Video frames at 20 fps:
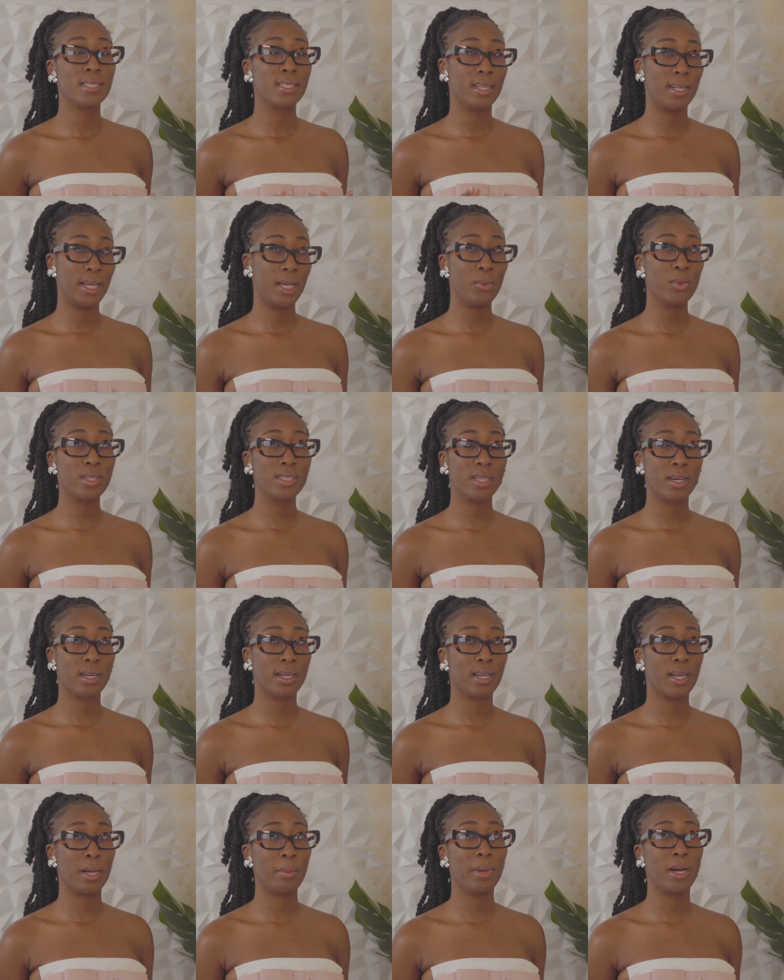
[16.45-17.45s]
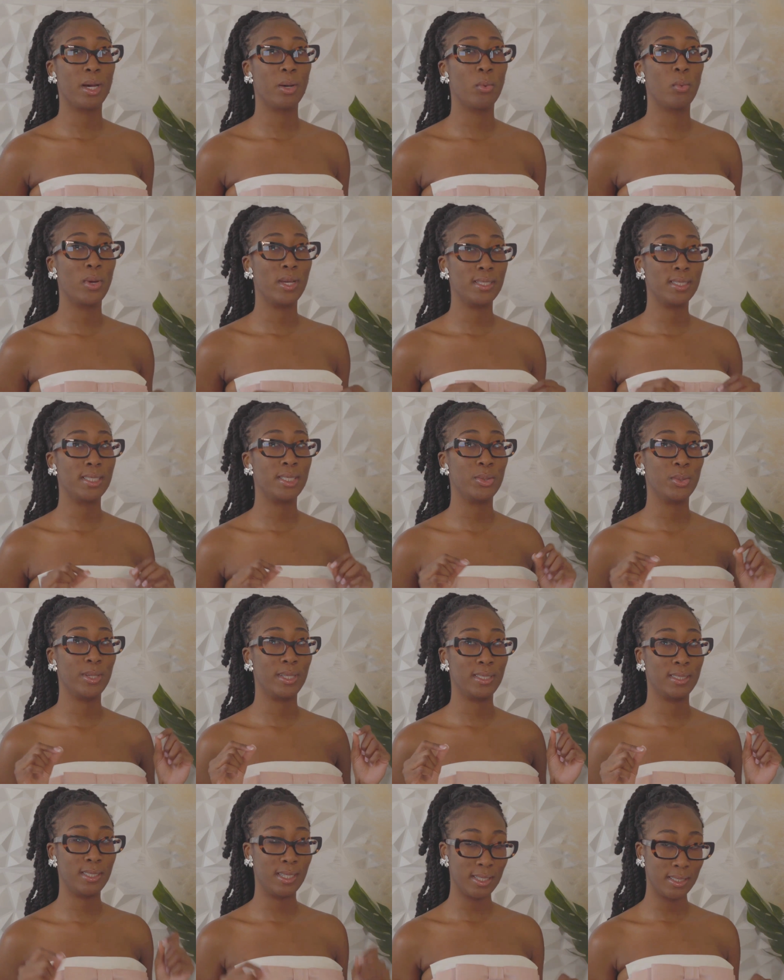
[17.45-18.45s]
Today we're talking about ways to
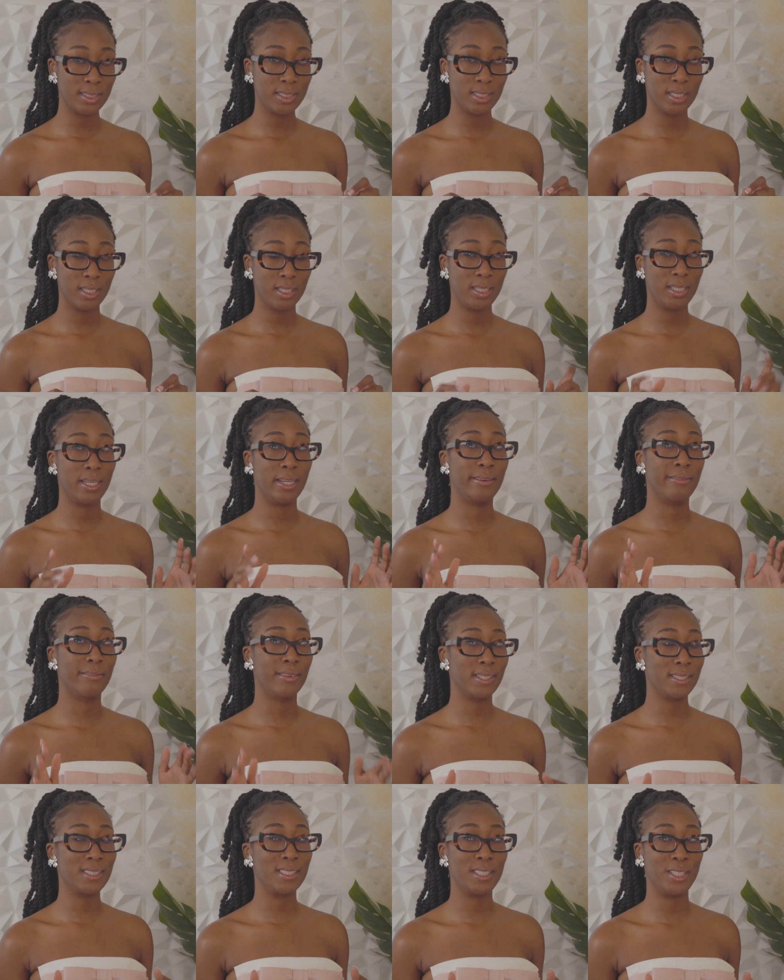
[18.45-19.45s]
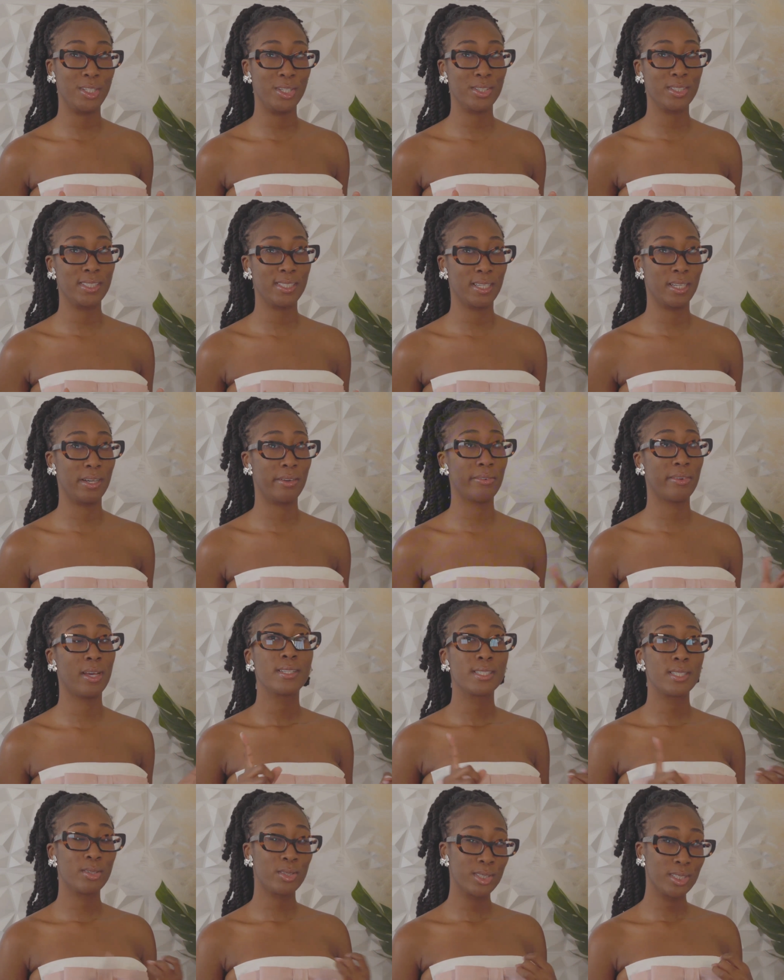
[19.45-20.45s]
intentionally invest in yourself
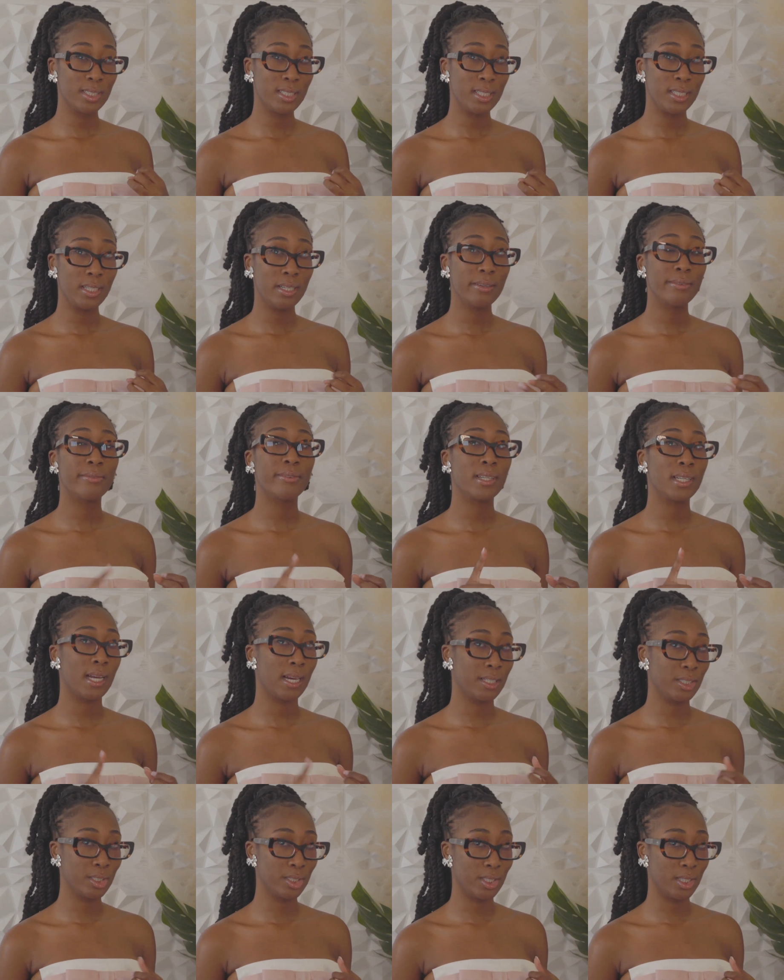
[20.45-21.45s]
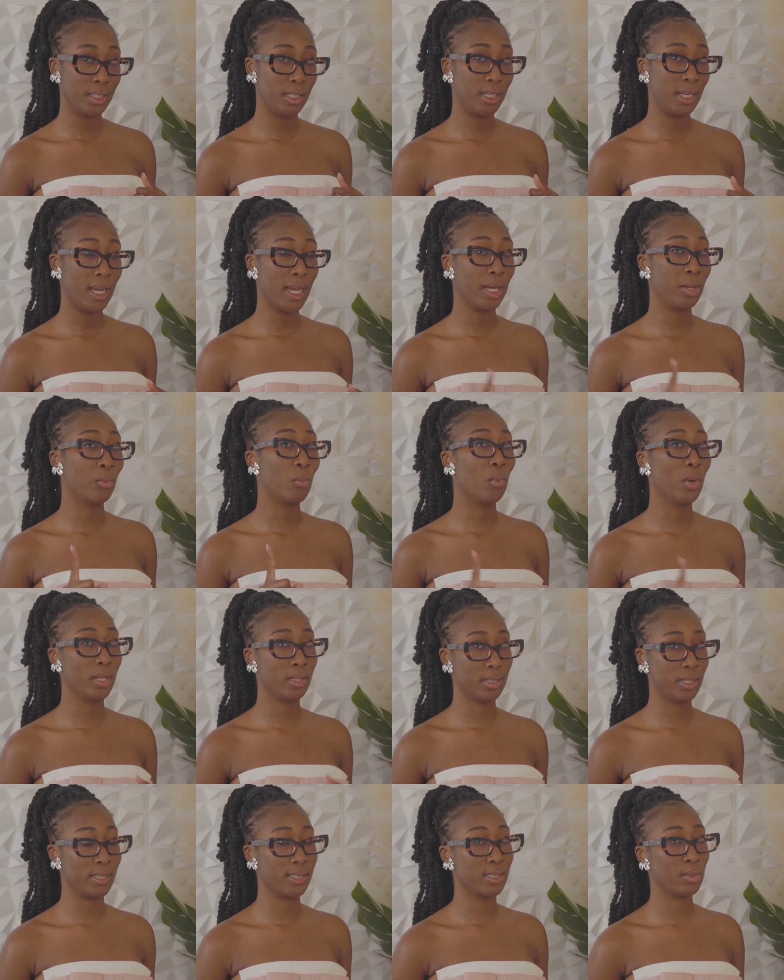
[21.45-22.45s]
socially, financially, and
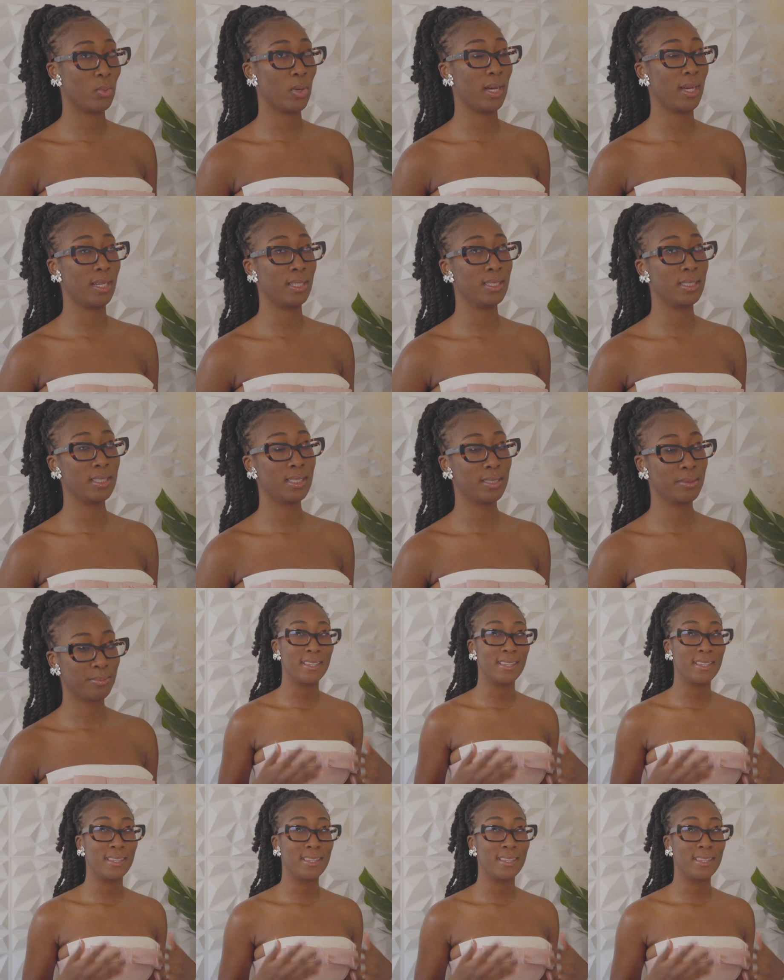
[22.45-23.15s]
wellness-wise.